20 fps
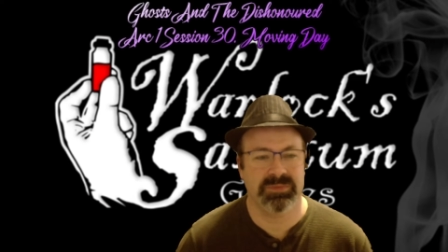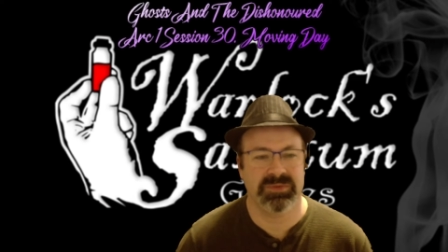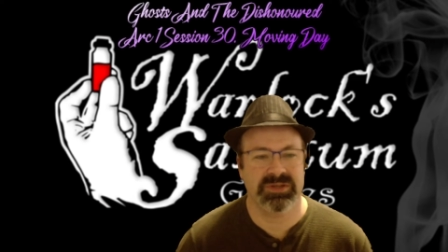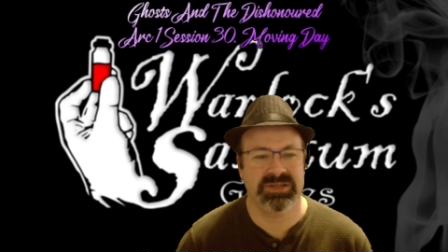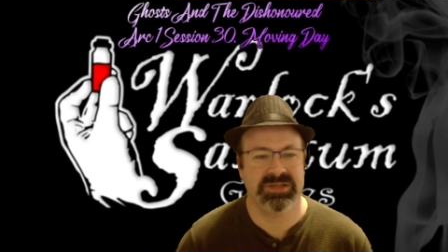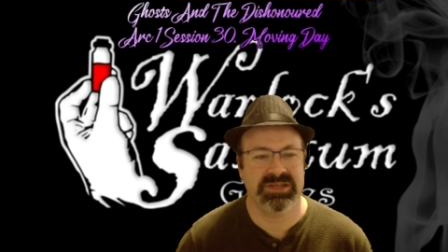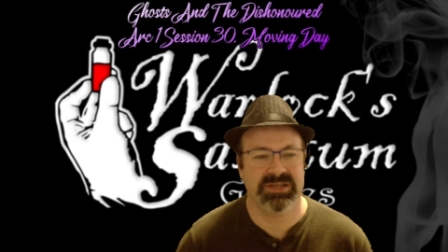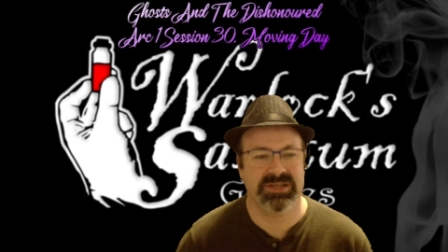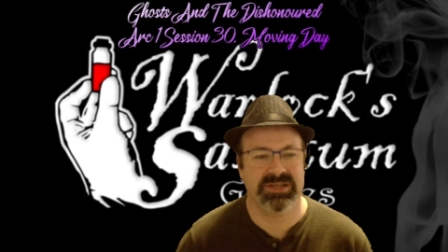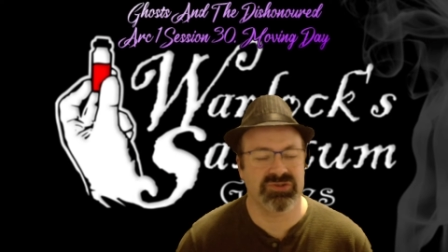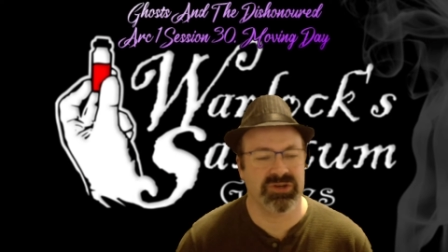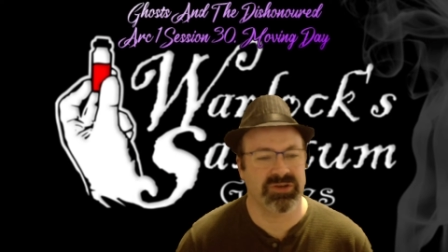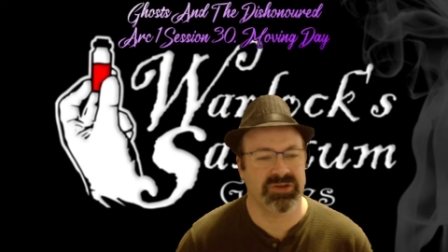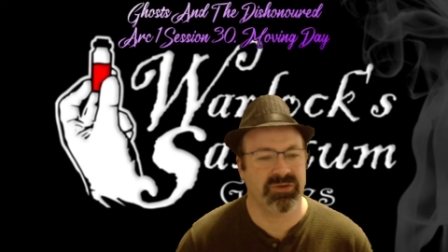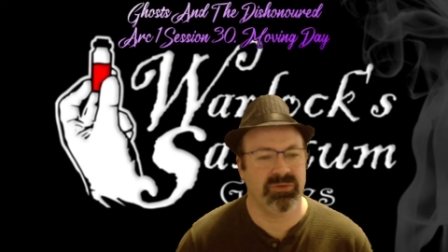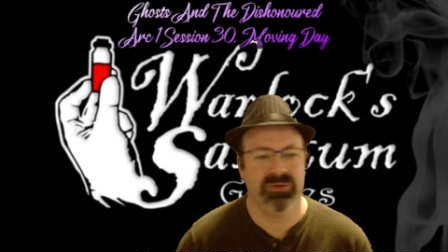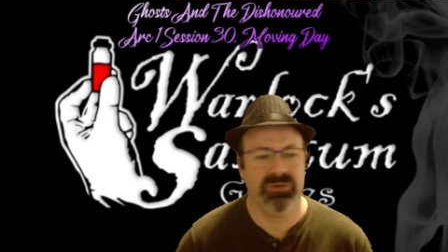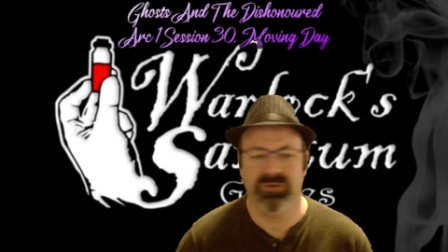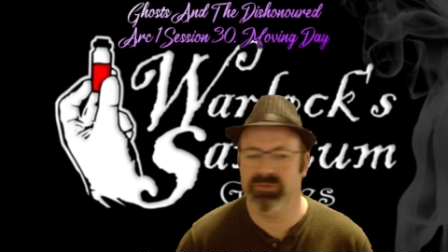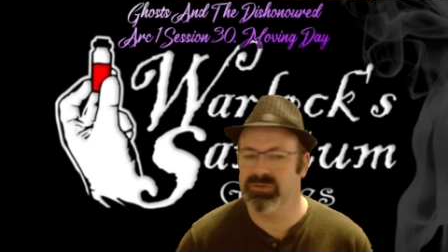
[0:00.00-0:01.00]
the district,
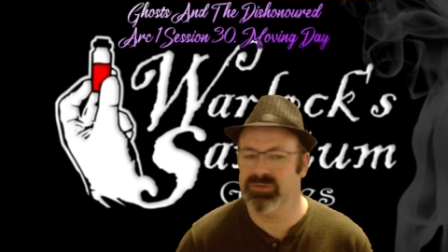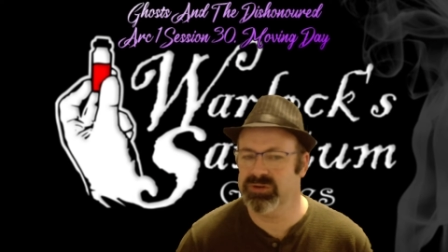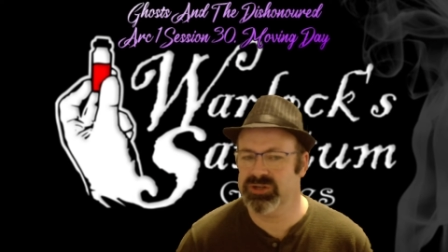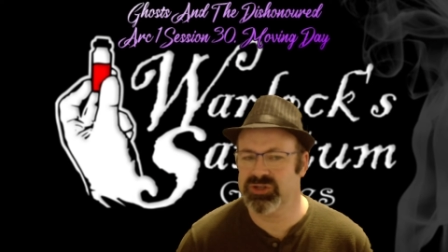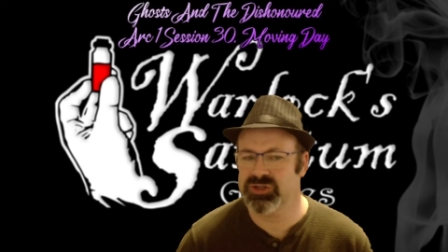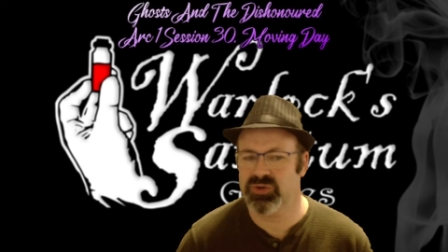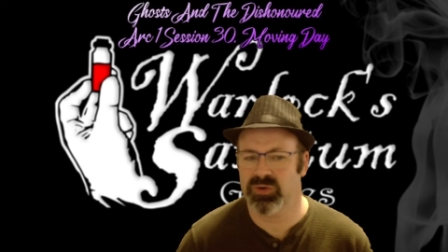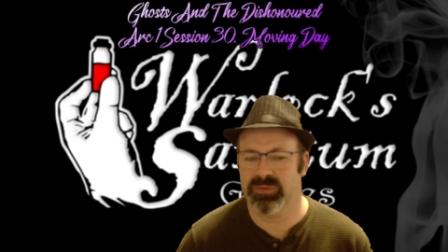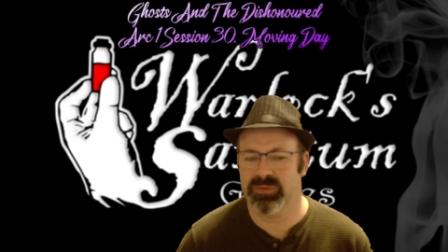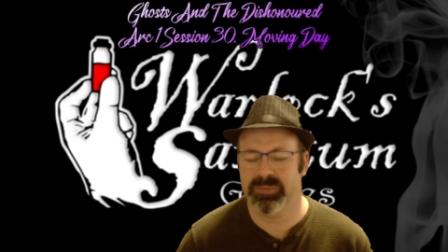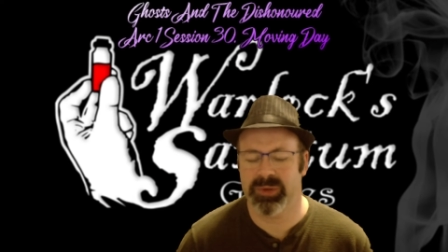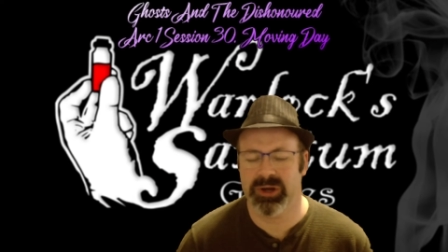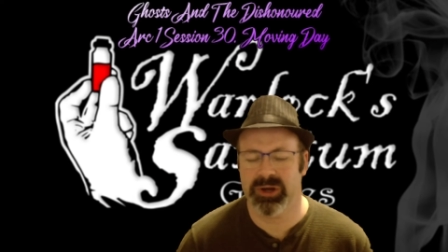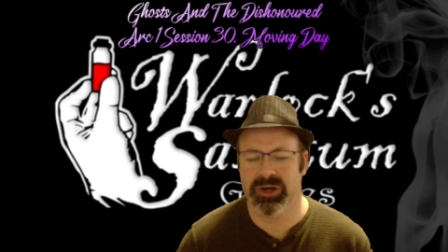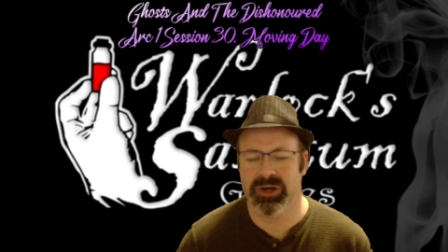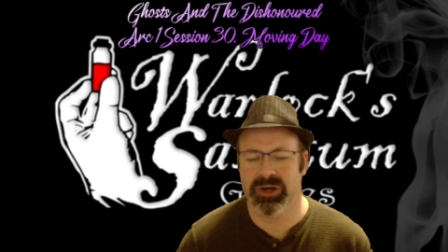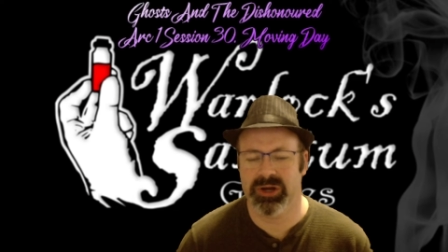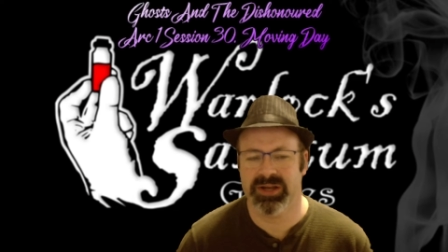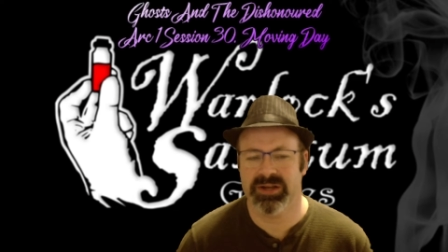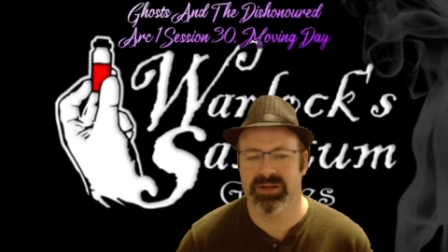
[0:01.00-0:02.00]
only for a short
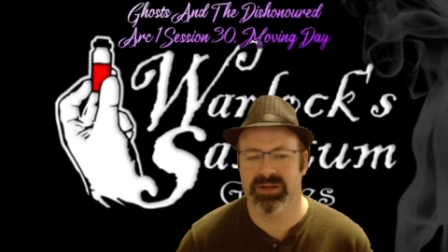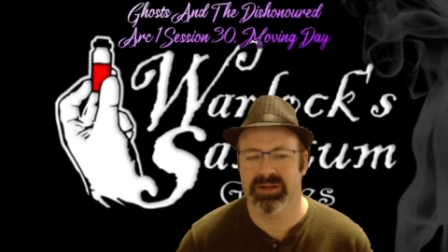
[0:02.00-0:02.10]
period.